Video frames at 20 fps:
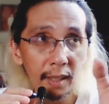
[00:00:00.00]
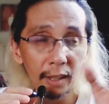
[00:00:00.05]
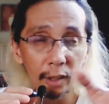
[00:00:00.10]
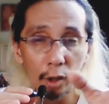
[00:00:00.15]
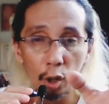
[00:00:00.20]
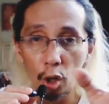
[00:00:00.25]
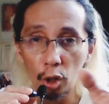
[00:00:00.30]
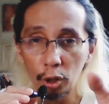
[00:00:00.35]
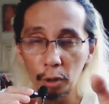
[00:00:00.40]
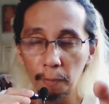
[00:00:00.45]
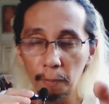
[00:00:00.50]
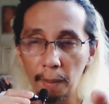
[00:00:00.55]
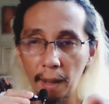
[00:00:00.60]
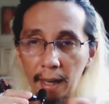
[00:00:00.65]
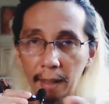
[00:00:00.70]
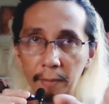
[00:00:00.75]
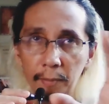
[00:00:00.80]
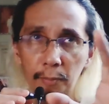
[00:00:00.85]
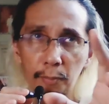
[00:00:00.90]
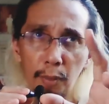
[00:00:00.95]

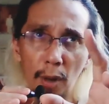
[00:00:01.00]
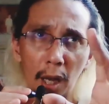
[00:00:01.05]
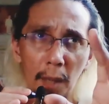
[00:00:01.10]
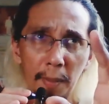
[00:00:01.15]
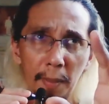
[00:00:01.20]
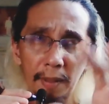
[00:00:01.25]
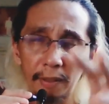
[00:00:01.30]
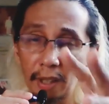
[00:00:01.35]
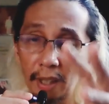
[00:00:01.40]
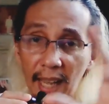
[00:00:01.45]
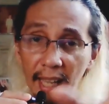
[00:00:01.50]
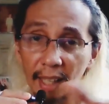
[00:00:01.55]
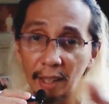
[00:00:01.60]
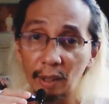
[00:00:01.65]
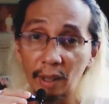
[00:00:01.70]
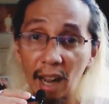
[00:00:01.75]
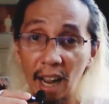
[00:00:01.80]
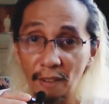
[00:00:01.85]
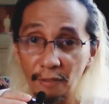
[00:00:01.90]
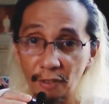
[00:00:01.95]
occupied probably the latter
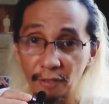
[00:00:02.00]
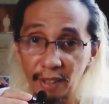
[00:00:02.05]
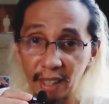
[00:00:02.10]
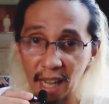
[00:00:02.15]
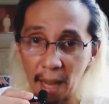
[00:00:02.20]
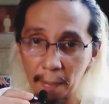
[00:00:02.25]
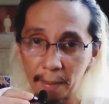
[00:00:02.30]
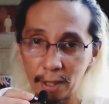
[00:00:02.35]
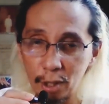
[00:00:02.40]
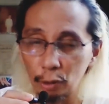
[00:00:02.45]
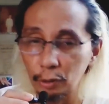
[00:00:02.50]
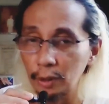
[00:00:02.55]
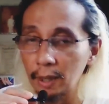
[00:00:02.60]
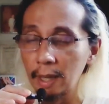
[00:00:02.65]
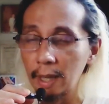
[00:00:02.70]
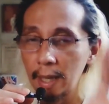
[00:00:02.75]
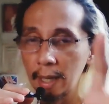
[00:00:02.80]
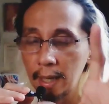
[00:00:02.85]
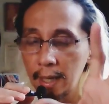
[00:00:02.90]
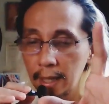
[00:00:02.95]
half of the episode.
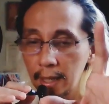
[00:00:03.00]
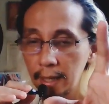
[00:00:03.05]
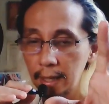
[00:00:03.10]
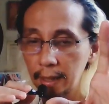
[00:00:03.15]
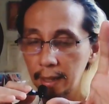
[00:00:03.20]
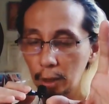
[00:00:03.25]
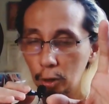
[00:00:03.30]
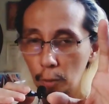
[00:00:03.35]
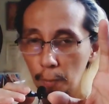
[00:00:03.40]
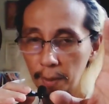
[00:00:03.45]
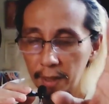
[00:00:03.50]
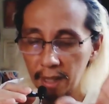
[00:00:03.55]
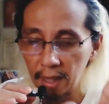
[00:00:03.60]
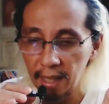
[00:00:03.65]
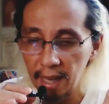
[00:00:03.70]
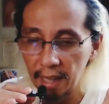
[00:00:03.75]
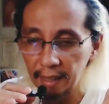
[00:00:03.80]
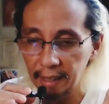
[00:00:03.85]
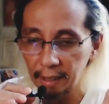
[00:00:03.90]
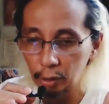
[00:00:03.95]
Nag-upisang
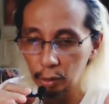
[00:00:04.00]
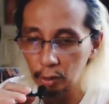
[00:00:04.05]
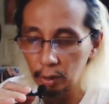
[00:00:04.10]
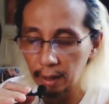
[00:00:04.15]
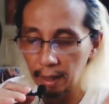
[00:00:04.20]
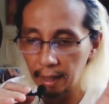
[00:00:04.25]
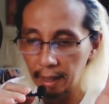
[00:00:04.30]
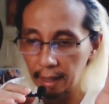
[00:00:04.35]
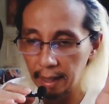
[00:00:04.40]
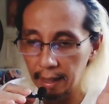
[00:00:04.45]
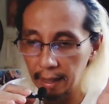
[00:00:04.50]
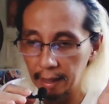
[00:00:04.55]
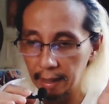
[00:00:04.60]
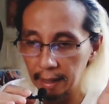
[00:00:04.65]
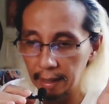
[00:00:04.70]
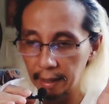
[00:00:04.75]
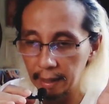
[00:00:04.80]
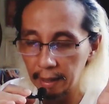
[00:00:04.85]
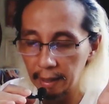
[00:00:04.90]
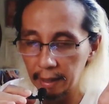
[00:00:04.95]
lahat ito
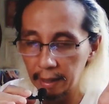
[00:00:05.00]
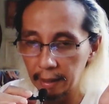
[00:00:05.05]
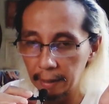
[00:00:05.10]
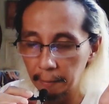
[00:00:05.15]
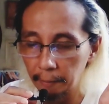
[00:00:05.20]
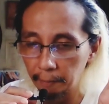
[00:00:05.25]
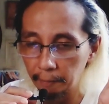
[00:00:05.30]
kay